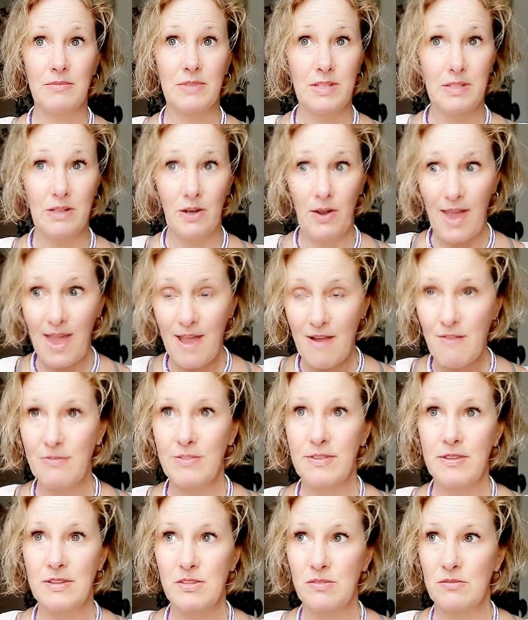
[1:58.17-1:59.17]
you know,
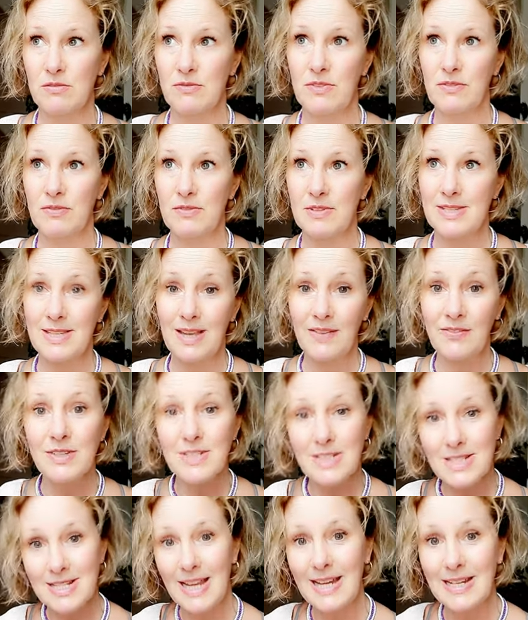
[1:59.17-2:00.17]
the 7
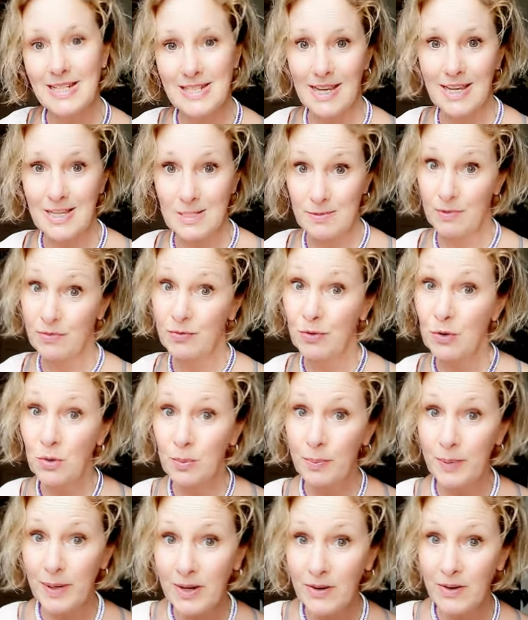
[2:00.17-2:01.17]
to 10 days before
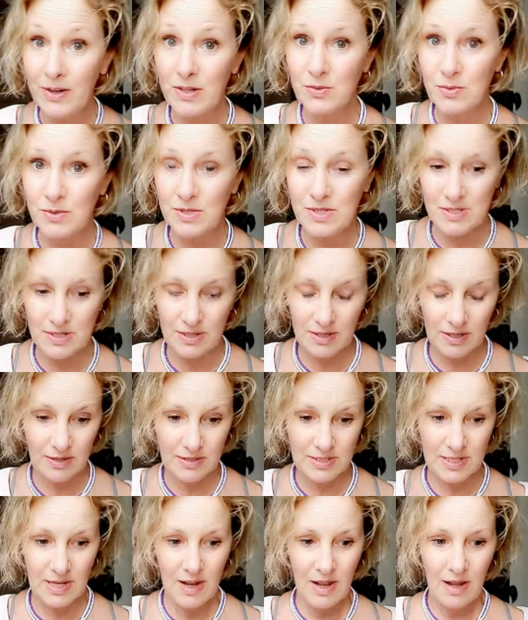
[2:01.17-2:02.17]
a period would
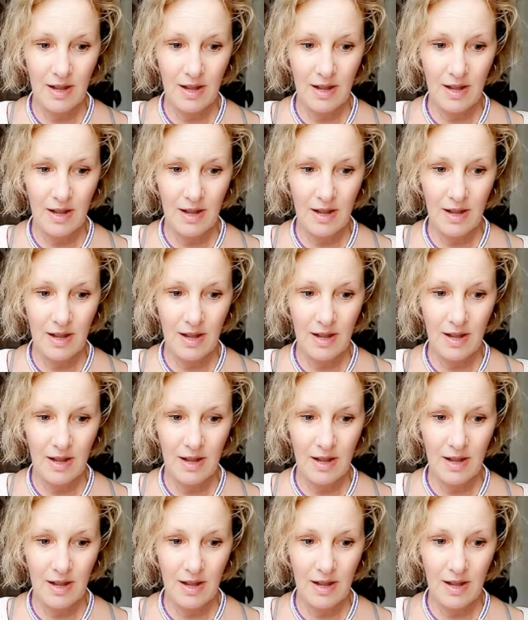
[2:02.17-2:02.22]
start.